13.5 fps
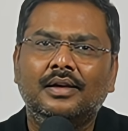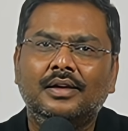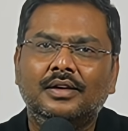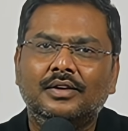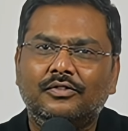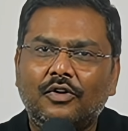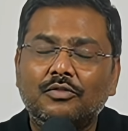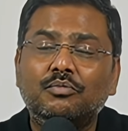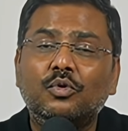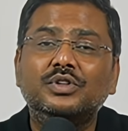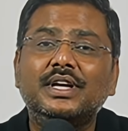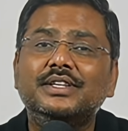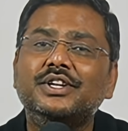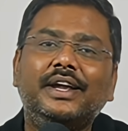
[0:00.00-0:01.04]
For more
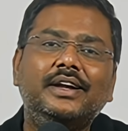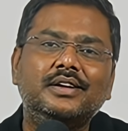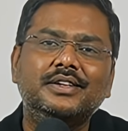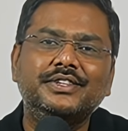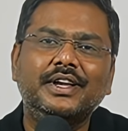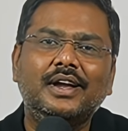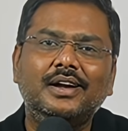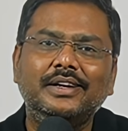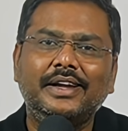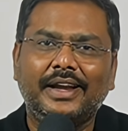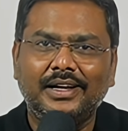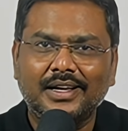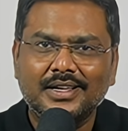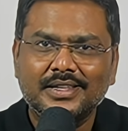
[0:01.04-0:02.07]
such interesting
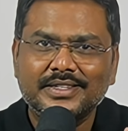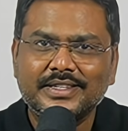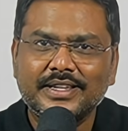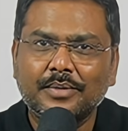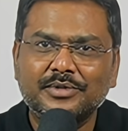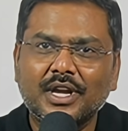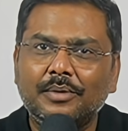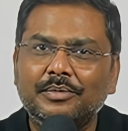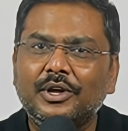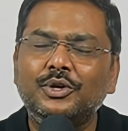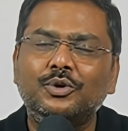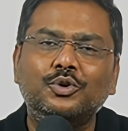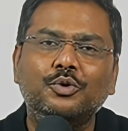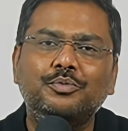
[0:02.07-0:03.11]
content, subscribe to our
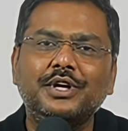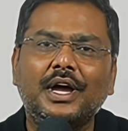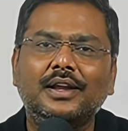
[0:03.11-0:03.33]
YouTube channel